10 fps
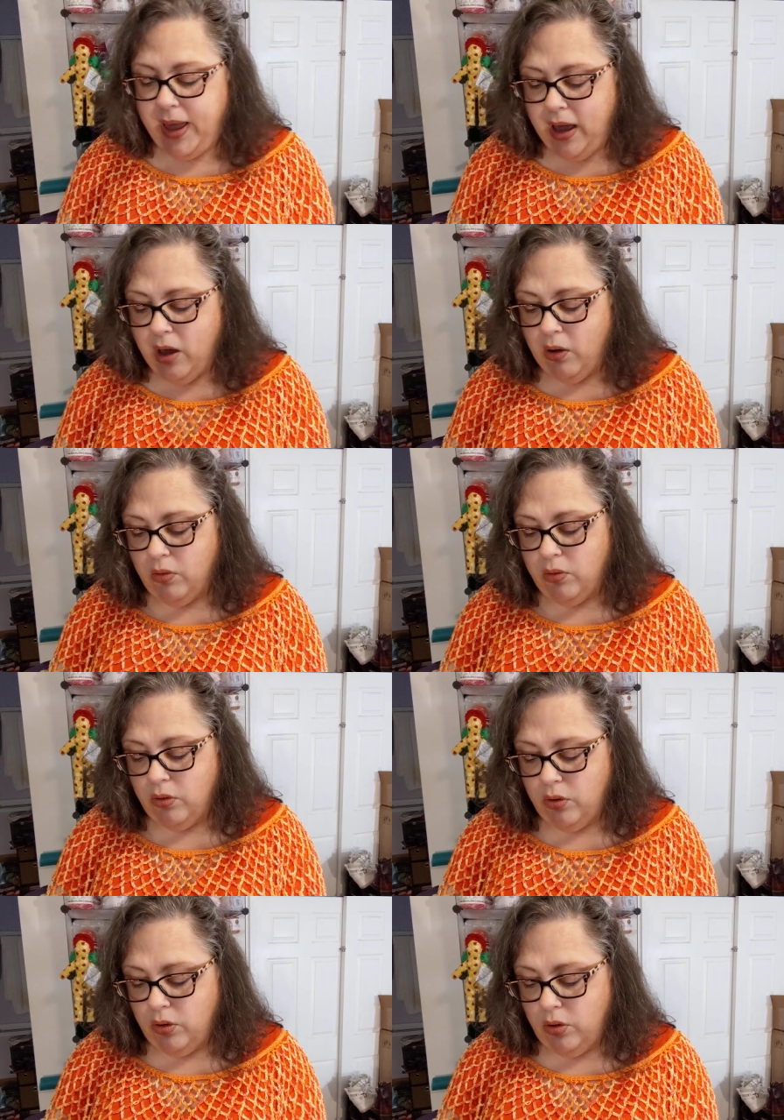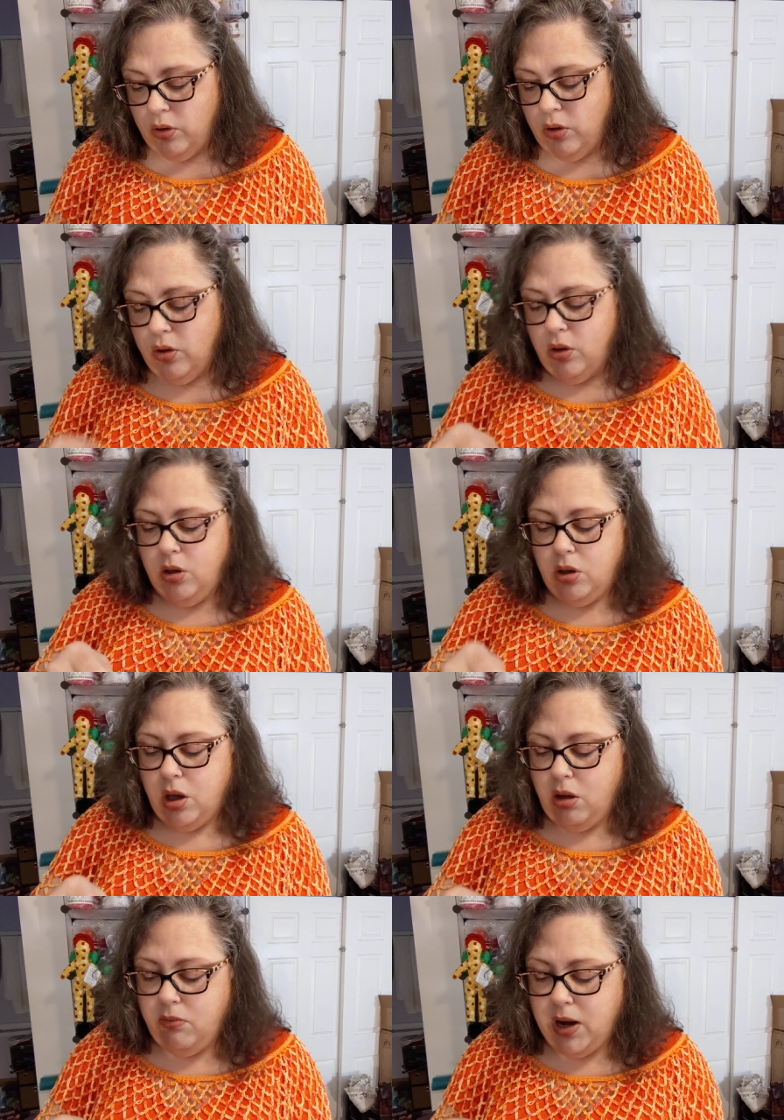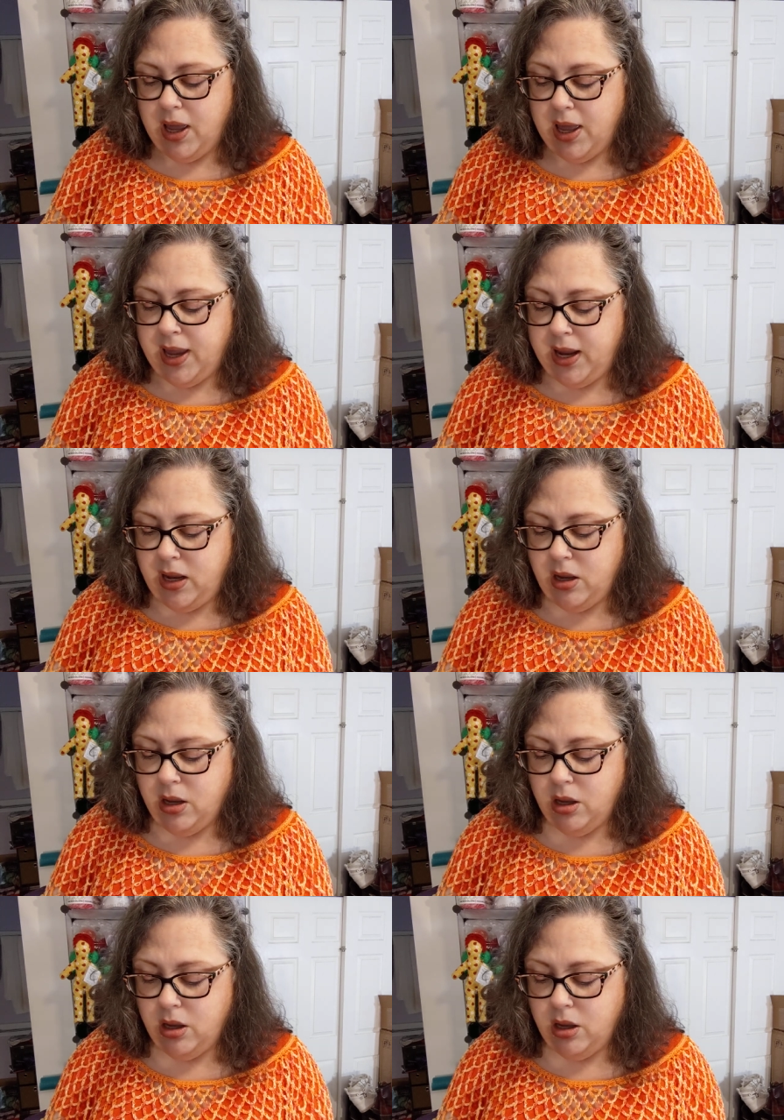Wow. All right.